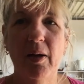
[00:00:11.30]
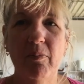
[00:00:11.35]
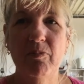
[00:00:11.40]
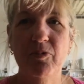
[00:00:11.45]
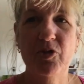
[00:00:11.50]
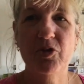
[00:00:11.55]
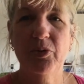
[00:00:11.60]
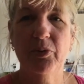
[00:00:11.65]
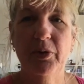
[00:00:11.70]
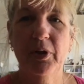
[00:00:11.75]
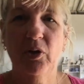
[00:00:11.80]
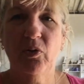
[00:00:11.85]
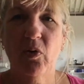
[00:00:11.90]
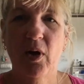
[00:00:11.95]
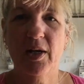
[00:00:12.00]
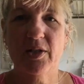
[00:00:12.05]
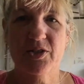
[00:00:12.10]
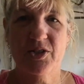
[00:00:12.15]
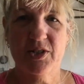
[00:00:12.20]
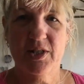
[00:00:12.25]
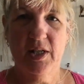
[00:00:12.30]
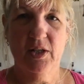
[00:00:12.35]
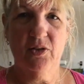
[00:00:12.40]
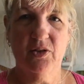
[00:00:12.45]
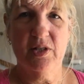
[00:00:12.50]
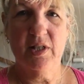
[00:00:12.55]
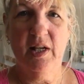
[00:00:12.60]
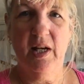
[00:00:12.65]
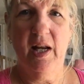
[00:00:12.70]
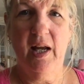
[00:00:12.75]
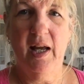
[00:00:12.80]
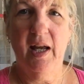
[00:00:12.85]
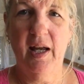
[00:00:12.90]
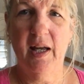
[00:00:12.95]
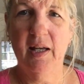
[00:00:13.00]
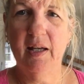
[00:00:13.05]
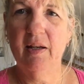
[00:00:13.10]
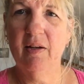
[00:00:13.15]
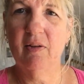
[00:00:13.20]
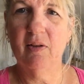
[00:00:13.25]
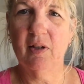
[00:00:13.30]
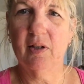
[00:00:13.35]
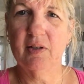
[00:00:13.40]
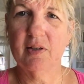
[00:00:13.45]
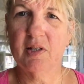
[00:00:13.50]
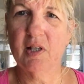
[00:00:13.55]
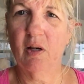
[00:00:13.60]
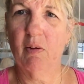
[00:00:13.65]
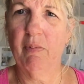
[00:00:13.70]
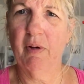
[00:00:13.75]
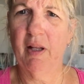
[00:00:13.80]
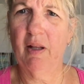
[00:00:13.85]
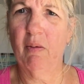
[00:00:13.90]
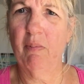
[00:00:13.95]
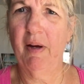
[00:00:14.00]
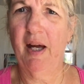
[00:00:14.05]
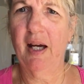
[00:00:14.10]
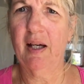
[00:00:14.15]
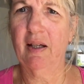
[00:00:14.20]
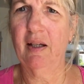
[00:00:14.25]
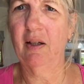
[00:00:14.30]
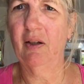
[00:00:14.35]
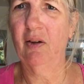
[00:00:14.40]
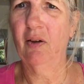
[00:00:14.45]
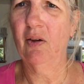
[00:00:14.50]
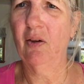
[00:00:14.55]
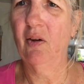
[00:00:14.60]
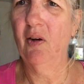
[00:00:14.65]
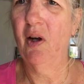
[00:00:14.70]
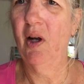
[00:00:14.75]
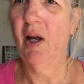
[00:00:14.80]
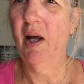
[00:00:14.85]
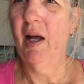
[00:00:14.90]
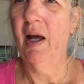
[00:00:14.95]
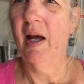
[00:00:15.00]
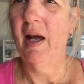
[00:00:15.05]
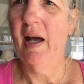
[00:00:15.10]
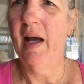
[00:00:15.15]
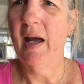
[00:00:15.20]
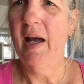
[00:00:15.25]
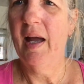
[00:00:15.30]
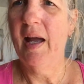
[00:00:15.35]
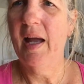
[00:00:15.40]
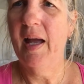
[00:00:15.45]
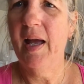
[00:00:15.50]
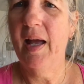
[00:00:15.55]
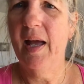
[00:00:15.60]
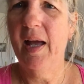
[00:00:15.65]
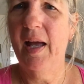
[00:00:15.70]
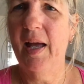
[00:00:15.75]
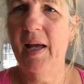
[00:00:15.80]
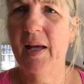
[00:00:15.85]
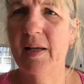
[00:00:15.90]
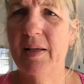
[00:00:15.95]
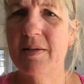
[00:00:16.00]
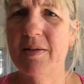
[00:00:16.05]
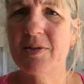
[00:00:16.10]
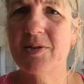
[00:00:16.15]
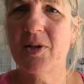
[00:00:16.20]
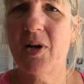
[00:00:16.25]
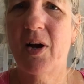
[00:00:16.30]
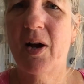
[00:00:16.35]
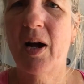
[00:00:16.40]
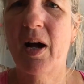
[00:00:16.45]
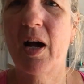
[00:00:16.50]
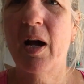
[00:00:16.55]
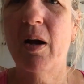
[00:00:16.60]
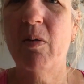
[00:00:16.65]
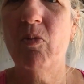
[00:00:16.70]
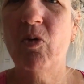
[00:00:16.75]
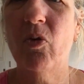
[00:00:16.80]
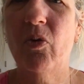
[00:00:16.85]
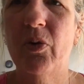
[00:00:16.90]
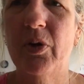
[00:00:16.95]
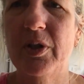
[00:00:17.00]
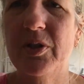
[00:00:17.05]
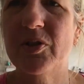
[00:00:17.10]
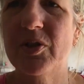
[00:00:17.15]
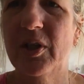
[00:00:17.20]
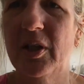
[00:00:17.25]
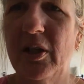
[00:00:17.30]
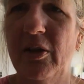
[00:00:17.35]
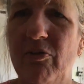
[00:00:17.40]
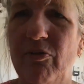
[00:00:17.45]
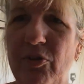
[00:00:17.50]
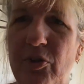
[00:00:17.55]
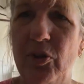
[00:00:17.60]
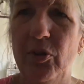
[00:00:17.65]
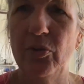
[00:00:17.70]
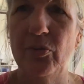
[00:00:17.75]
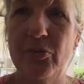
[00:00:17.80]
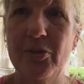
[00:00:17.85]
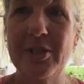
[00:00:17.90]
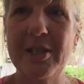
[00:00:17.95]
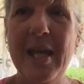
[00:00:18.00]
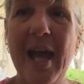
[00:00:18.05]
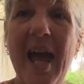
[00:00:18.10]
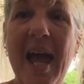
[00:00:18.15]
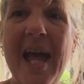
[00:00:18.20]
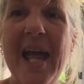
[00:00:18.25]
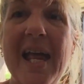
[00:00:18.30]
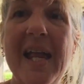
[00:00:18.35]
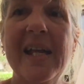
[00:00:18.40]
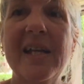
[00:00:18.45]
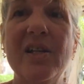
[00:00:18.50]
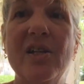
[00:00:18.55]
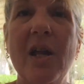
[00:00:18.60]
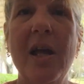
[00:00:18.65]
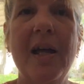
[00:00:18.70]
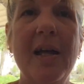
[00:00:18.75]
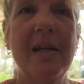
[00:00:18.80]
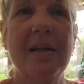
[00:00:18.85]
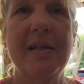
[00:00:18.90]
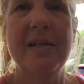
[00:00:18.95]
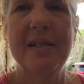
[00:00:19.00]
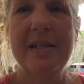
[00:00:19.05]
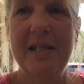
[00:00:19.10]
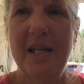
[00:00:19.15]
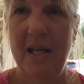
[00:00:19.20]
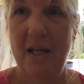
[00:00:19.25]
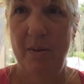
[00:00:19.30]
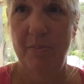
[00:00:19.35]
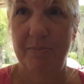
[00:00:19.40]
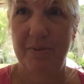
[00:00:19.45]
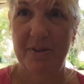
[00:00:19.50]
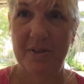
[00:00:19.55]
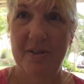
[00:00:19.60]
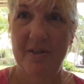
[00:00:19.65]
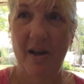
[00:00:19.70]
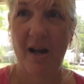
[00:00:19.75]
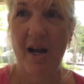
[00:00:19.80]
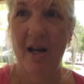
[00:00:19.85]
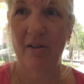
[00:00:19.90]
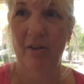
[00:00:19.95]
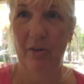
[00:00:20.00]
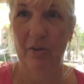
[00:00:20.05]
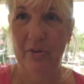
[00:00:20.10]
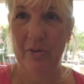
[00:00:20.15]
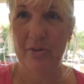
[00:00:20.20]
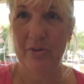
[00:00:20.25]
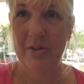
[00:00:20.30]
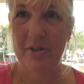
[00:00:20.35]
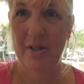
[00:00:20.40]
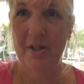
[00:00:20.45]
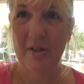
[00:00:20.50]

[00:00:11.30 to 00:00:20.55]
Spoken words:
doing a garage sale today. You can tell by the back here. And I'm going to give you 10 tips I learned